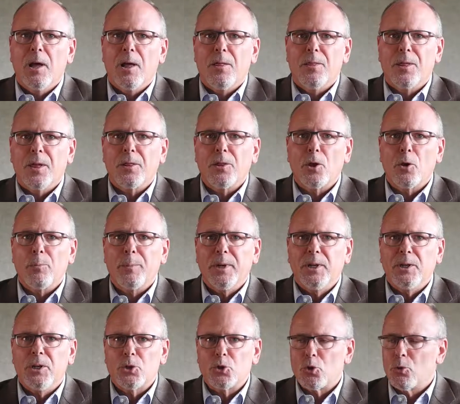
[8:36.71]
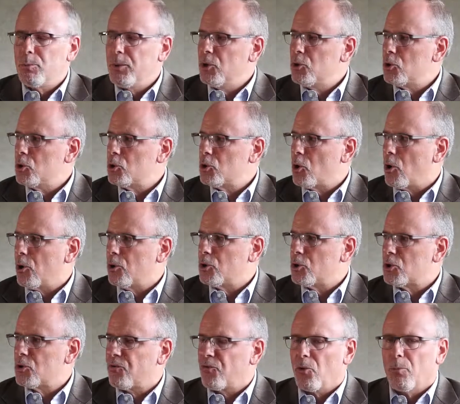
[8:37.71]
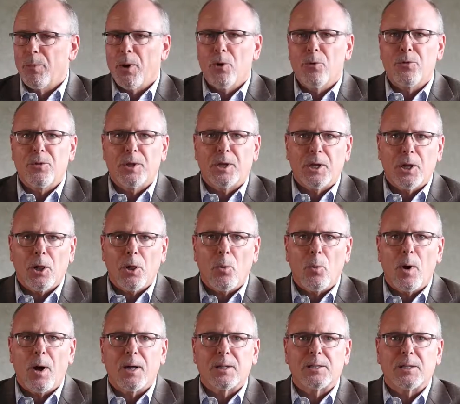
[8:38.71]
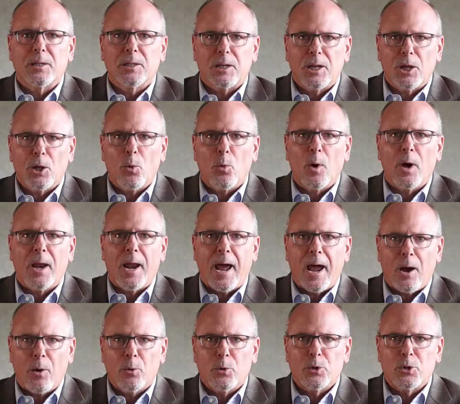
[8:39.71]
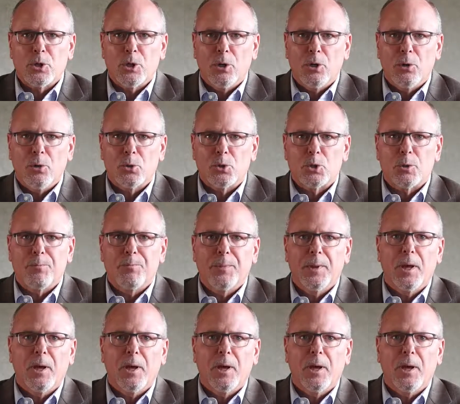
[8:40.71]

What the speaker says: Then there'll be distribution charges for both the kilowatts and the kilowatt hours used.